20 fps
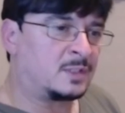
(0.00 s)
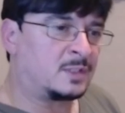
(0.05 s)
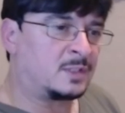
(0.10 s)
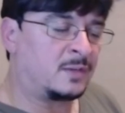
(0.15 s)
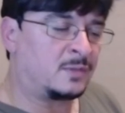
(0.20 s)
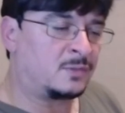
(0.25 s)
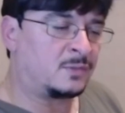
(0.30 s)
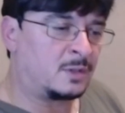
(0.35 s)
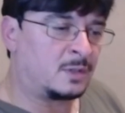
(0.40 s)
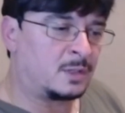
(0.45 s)

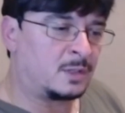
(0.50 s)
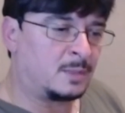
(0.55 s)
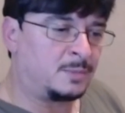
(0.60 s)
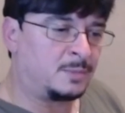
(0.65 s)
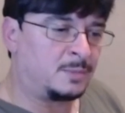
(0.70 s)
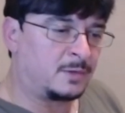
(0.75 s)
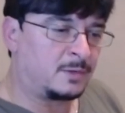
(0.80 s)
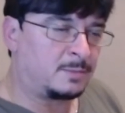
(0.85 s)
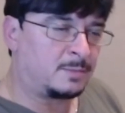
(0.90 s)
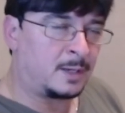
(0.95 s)
after
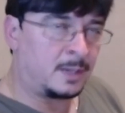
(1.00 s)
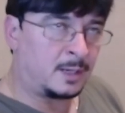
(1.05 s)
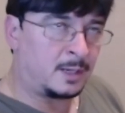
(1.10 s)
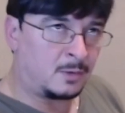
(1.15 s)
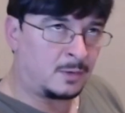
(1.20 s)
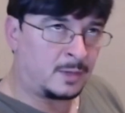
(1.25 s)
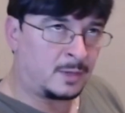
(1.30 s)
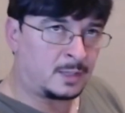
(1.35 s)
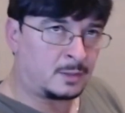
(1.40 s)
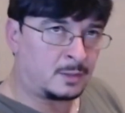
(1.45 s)
a bit of
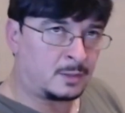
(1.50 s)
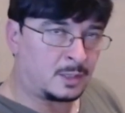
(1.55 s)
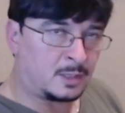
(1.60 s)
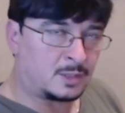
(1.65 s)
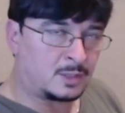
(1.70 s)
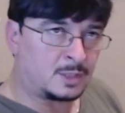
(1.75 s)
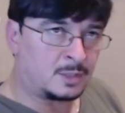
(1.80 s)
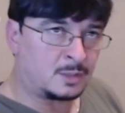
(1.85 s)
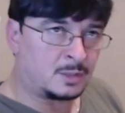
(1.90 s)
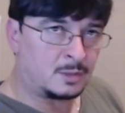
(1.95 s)
playing around,
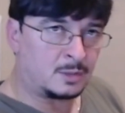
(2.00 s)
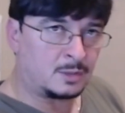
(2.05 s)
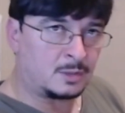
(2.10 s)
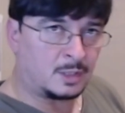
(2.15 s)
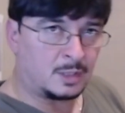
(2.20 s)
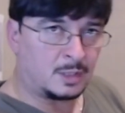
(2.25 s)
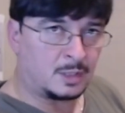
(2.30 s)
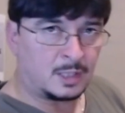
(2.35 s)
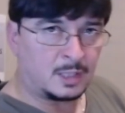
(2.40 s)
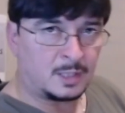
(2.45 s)
like I said,
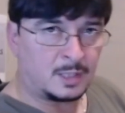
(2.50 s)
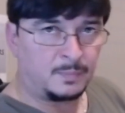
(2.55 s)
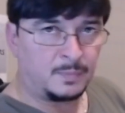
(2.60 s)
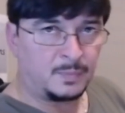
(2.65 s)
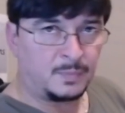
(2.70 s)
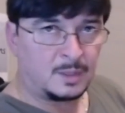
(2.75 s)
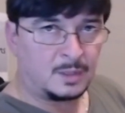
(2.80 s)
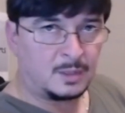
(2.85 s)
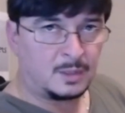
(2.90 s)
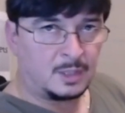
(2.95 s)
on the